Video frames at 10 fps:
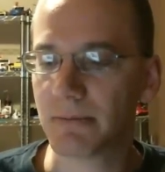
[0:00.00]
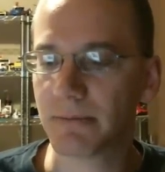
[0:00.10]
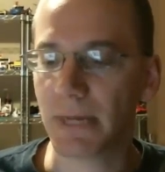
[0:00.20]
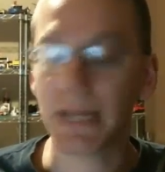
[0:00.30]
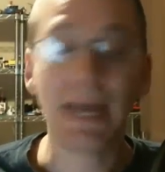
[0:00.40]

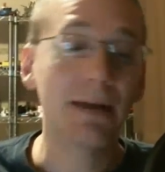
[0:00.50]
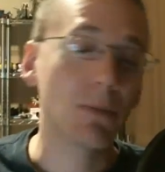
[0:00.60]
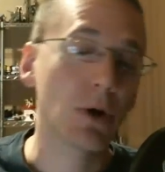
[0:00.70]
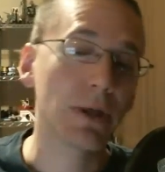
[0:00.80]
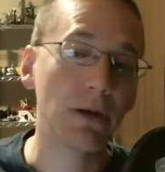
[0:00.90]
Again,
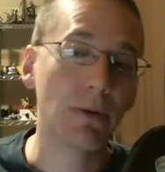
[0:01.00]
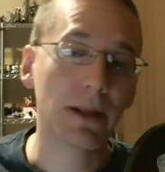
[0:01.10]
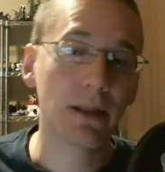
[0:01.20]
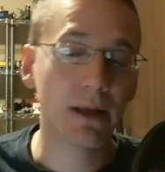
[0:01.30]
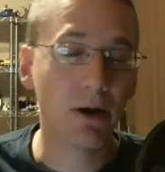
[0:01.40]
more than you
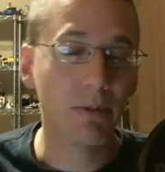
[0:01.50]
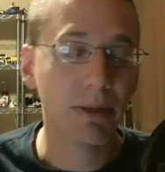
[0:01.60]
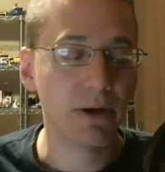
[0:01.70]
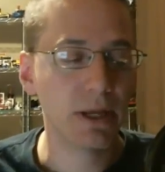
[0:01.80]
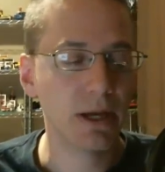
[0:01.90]
wanted to know,
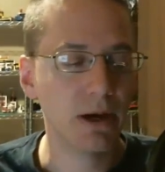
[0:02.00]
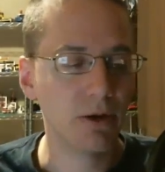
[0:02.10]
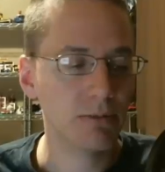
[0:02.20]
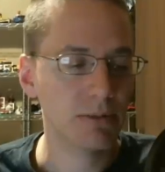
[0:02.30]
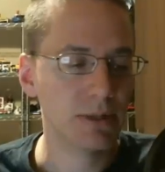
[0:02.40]
but there you
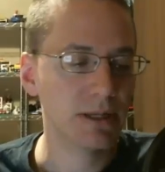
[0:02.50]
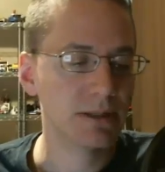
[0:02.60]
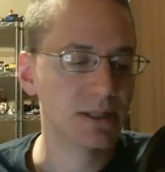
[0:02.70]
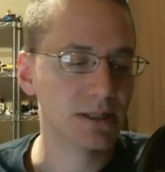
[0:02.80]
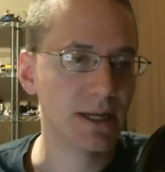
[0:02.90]
go.
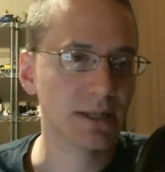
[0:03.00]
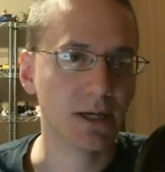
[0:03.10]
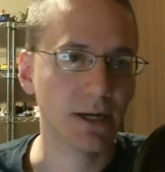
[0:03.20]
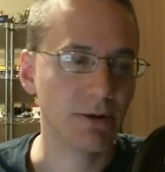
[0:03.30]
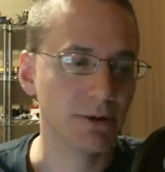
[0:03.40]
That's
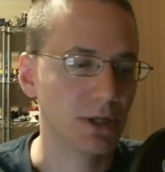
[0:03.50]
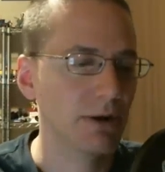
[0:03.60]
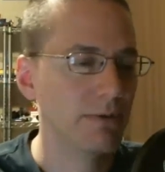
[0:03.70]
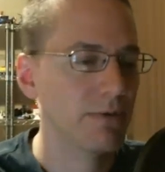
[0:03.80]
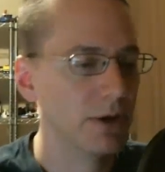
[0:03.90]
audio
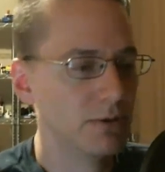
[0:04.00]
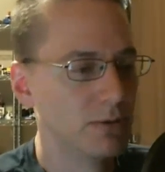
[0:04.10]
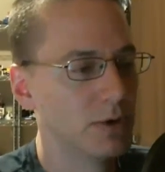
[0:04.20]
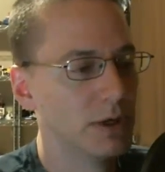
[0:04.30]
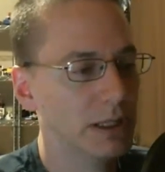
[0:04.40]
engineering for you,
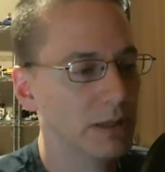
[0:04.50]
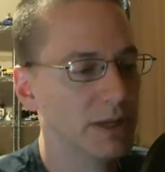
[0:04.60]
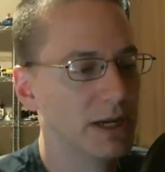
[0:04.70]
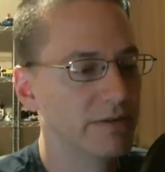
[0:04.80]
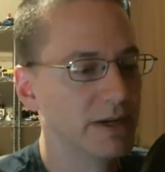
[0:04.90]
or a little
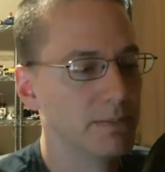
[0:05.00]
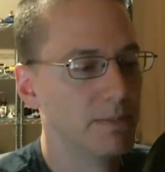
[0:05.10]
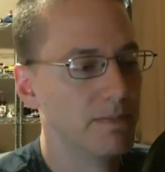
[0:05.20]
bit of it.